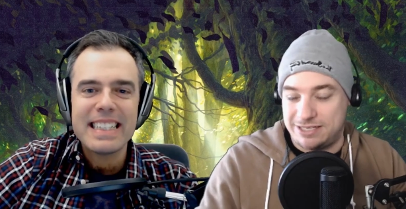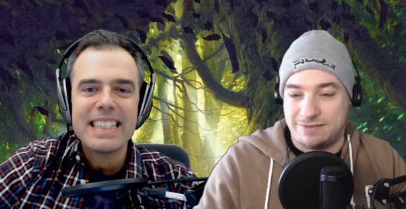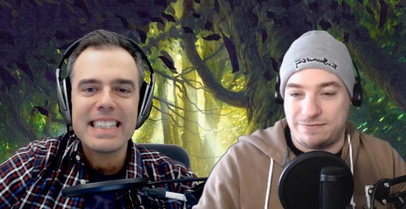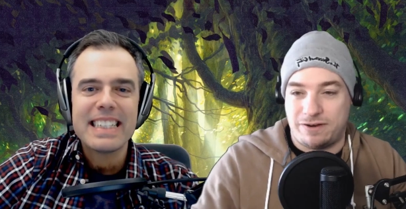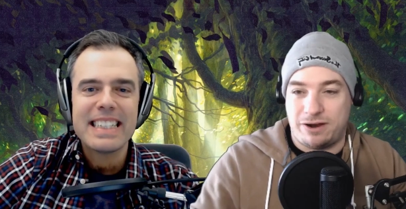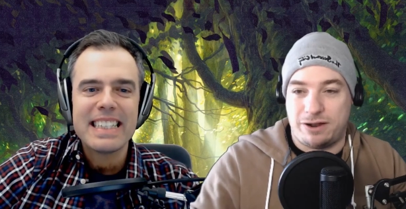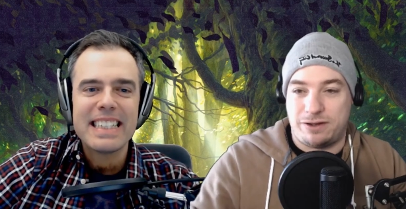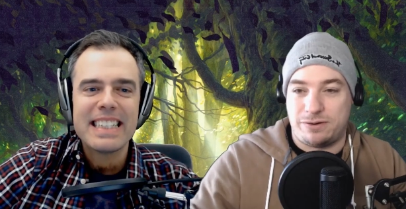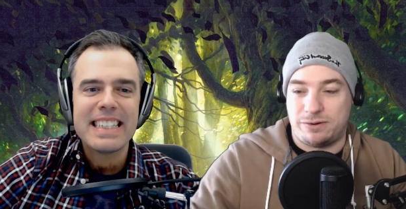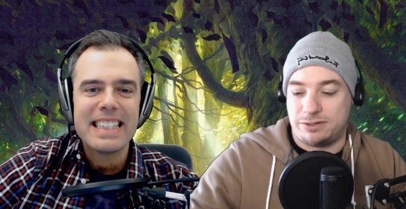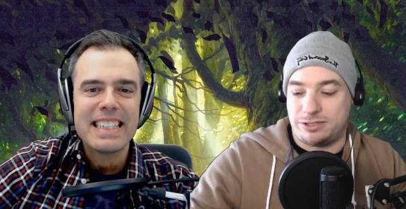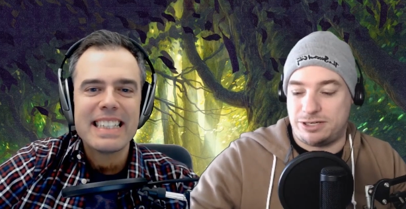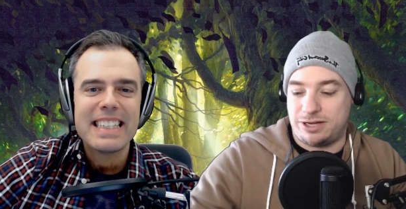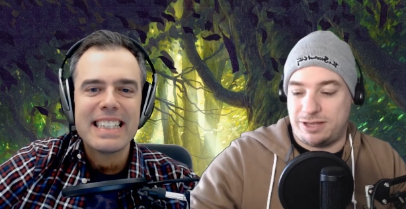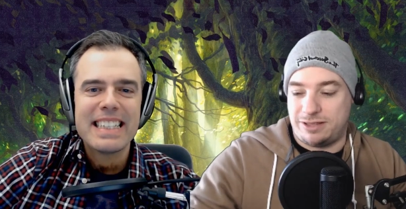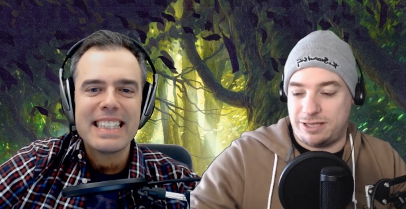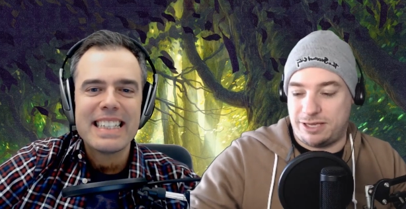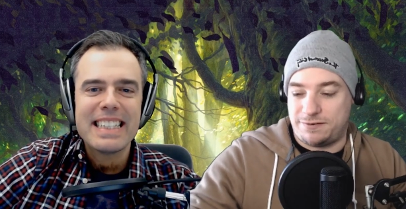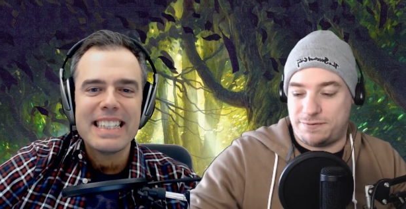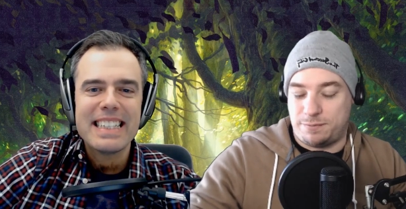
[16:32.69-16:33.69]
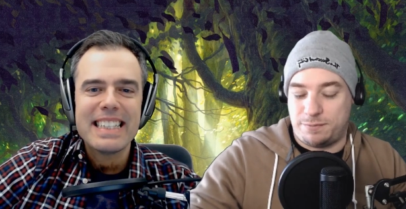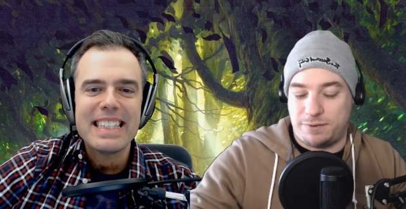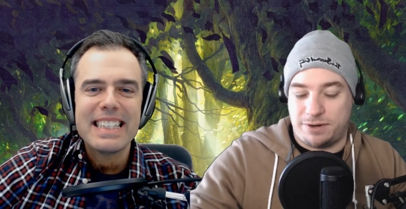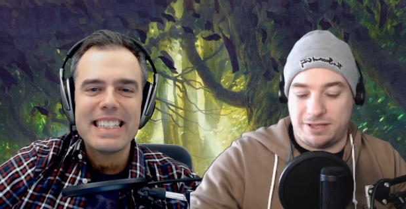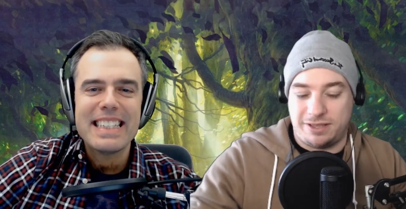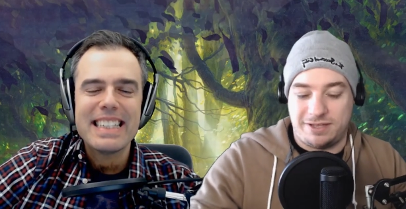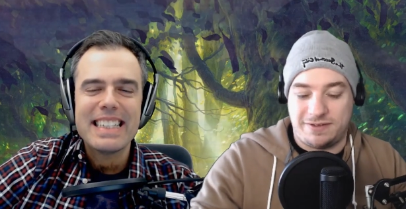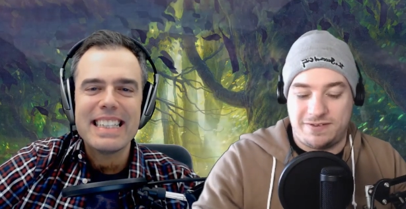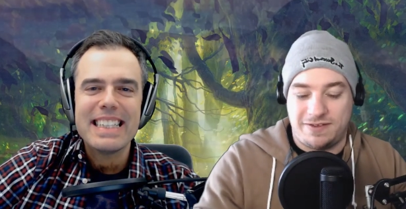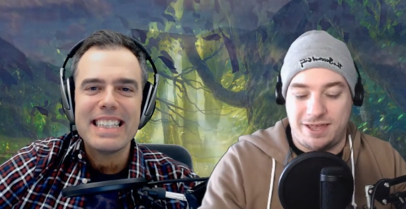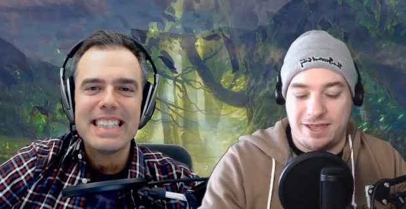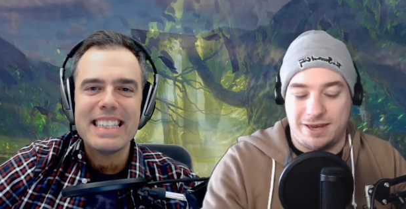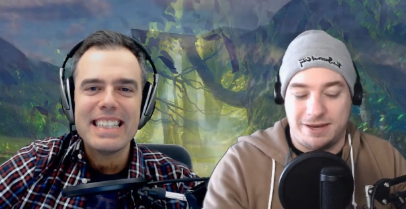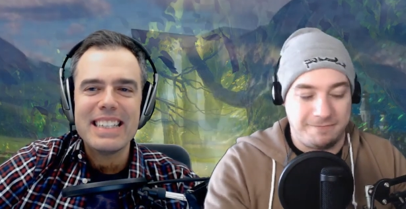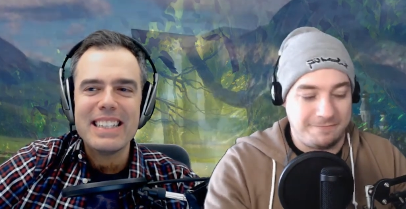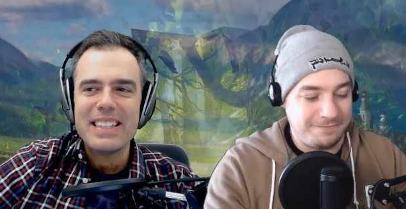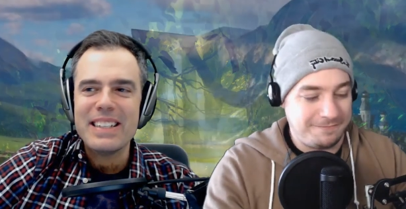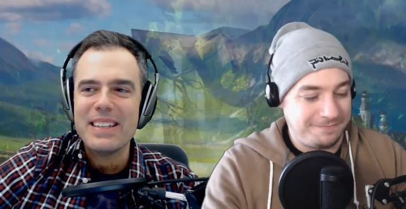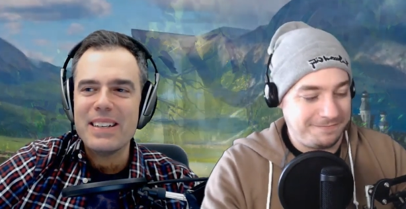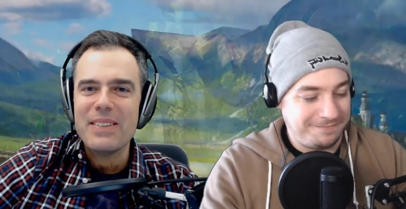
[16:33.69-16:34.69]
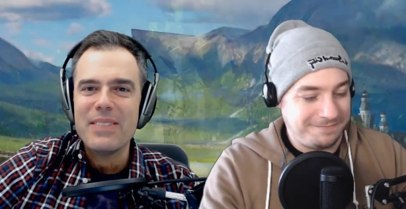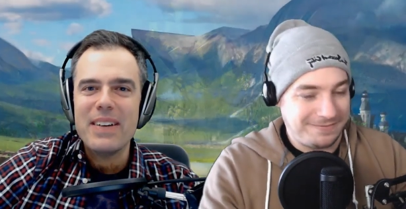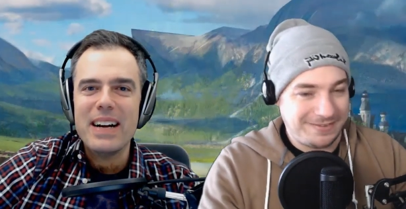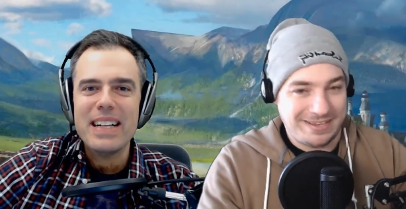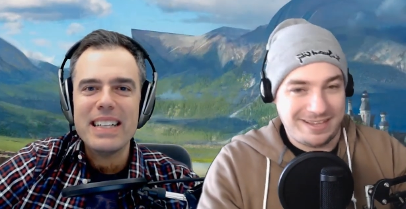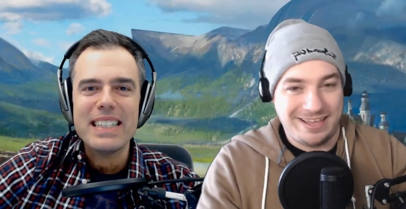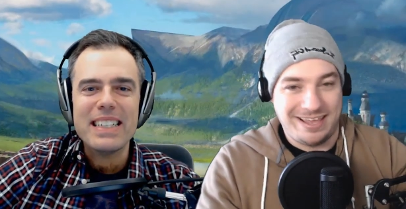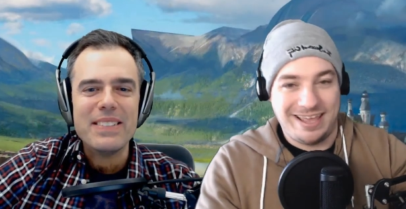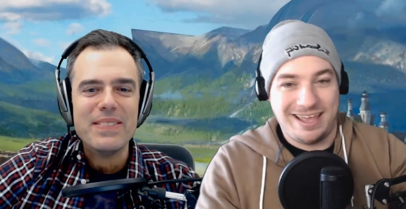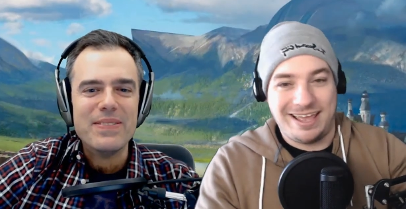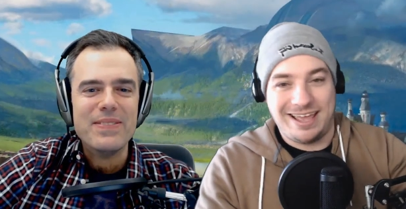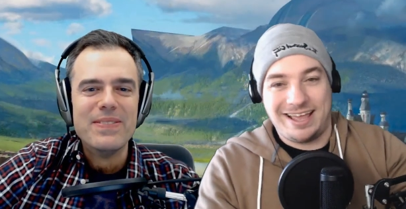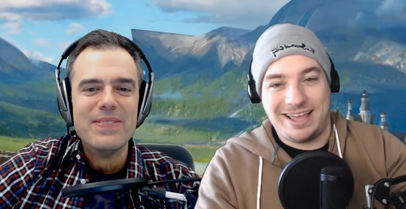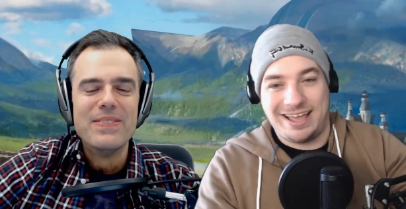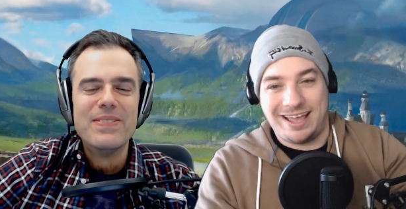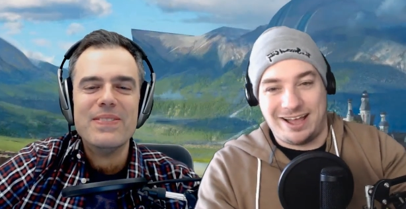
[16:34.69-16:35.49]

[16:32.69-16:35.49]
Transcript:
Speaker 1: is very cool, Sean. Thanks for bringing this in. You're welcome.